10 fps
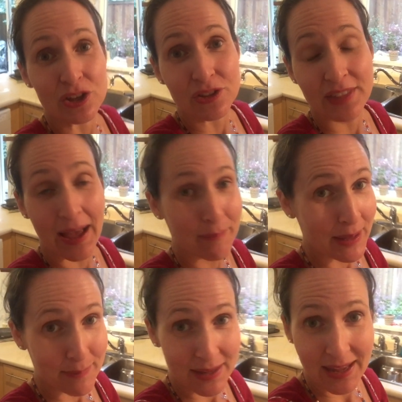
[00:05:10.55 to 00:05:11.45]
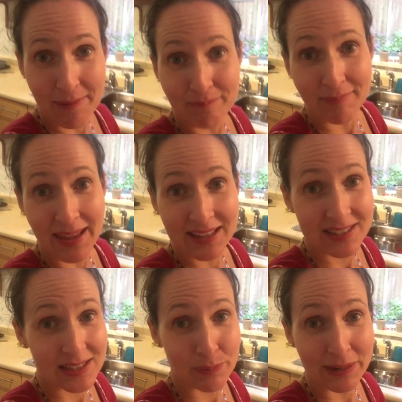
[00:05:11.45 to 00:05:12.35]
that baby makes
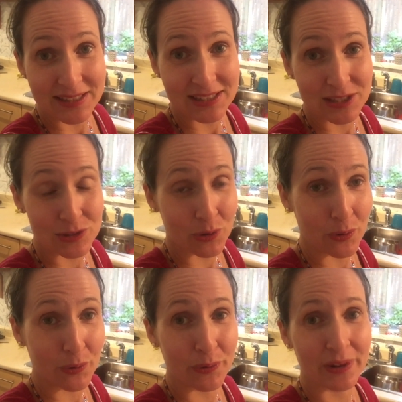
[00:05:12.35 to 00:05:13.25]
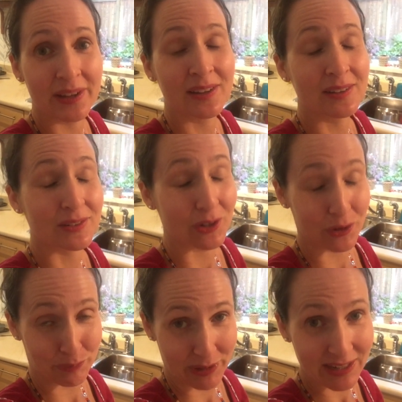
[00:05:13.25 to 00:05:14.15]
its presence known
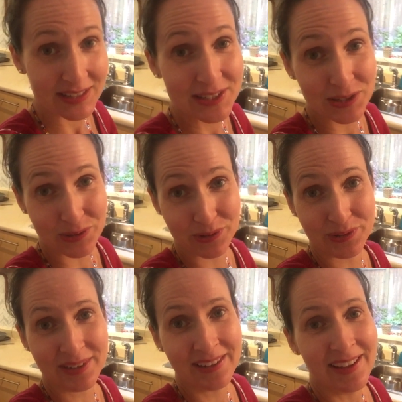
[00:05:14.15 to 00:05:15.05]
pretty soon,